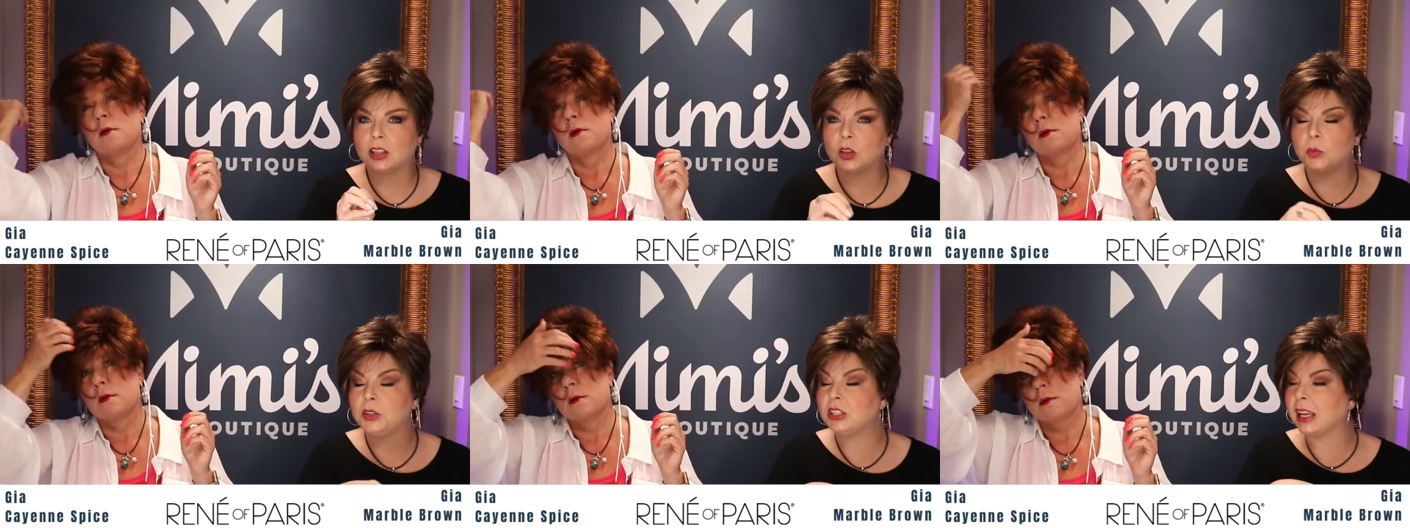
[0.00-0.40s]

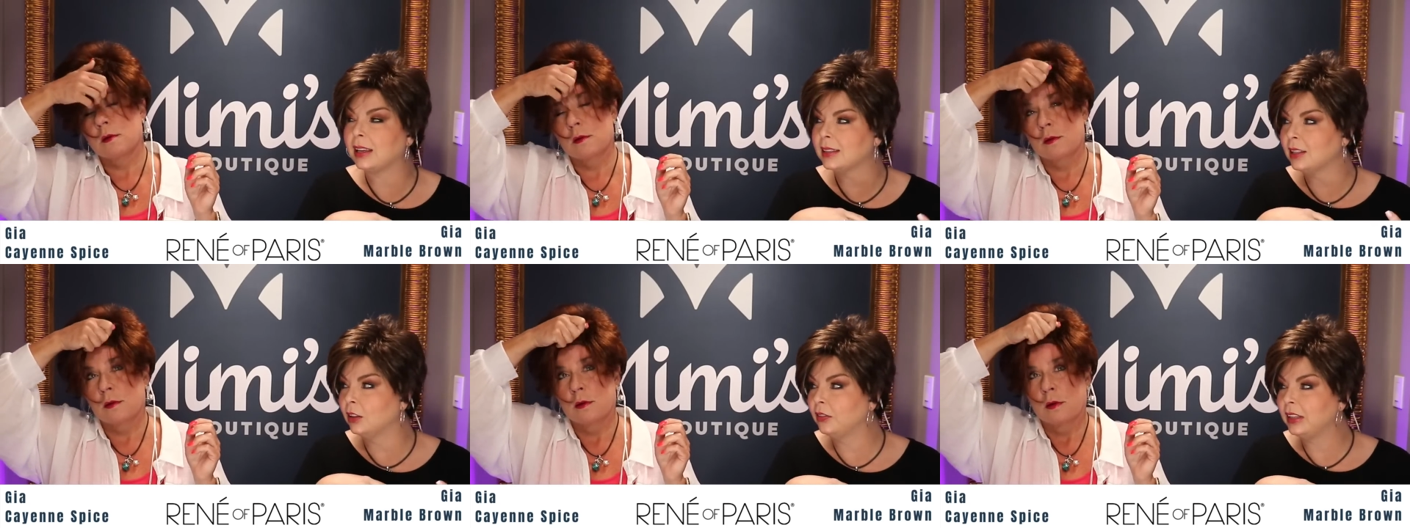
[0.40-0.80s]
Speaker 1: when you take a
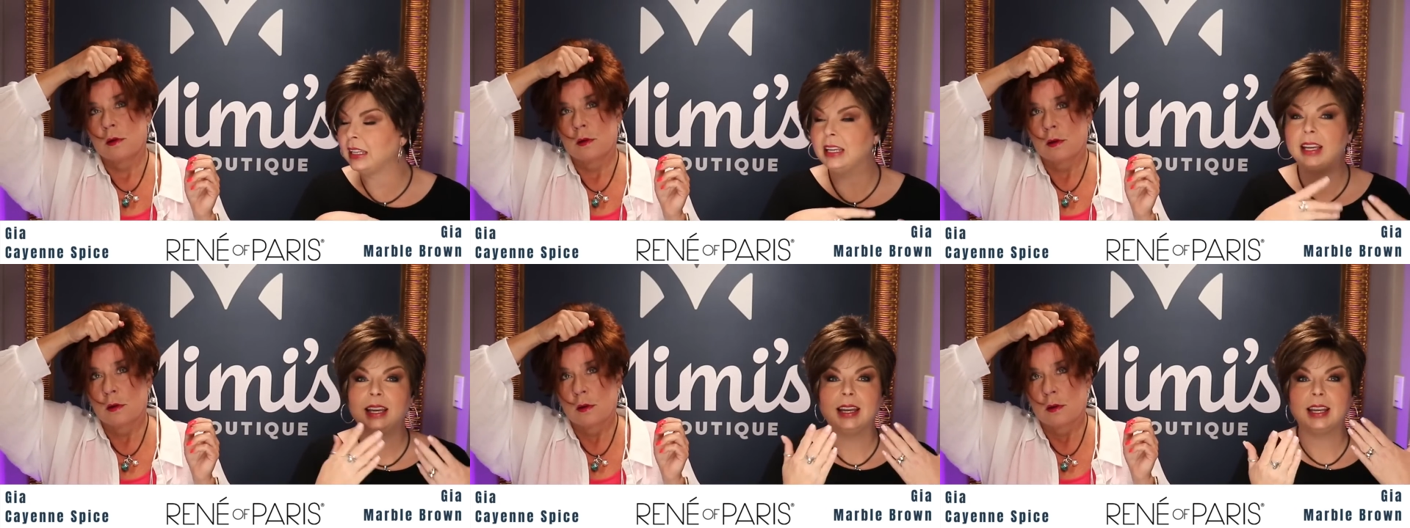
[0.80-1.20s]
selfie,
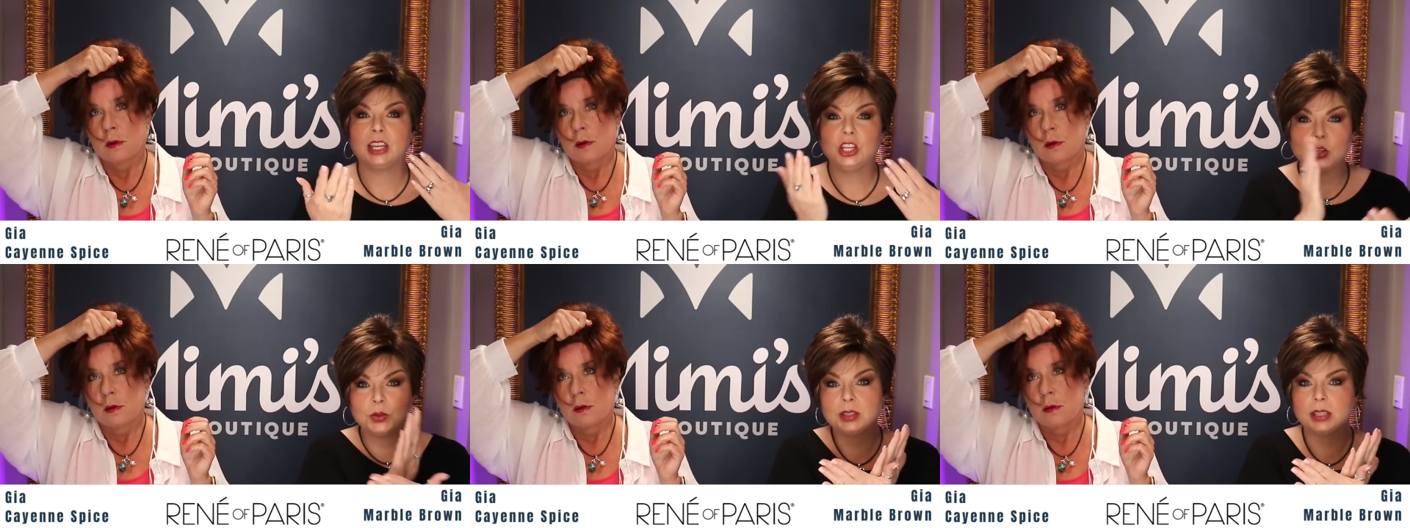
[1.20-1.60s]

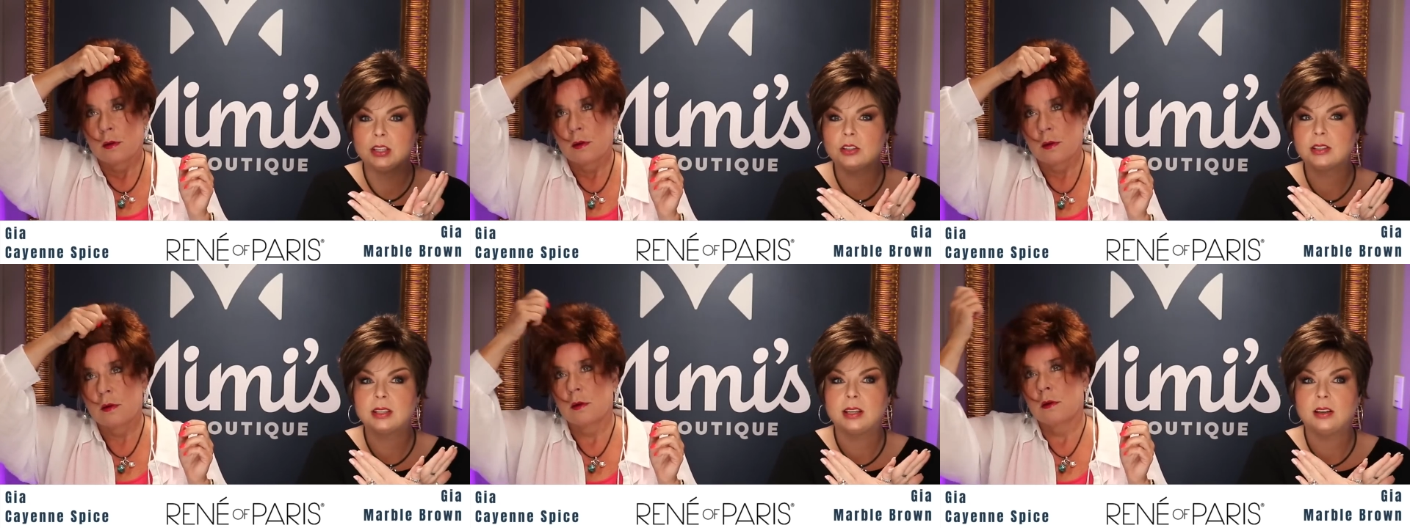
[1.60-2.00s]
you see
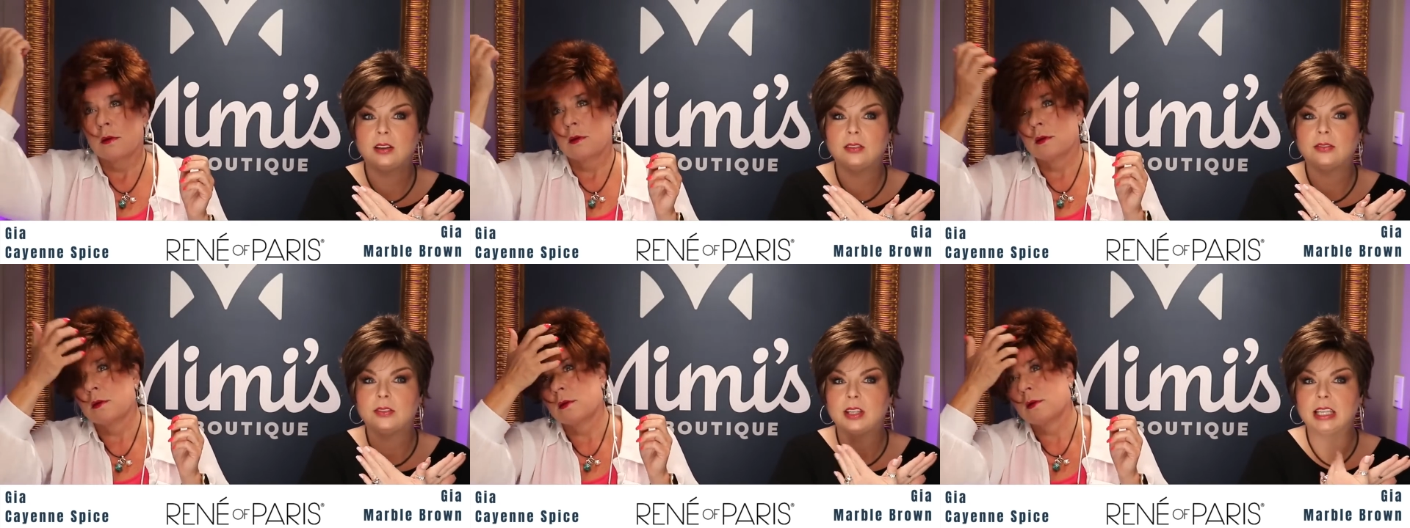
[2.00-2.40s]
yourself